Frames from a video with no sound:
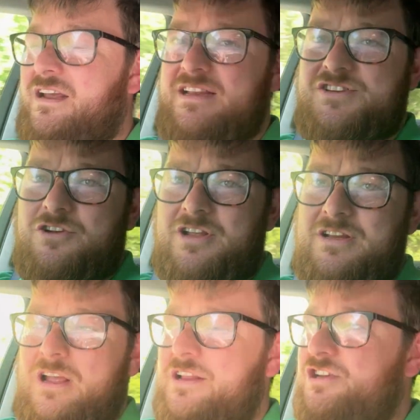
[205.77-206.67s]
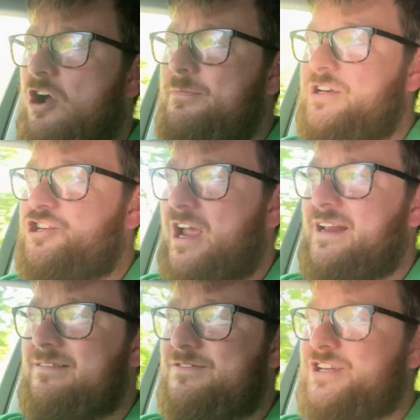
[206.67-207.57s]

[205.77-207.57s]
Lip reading: It's got a timing chain,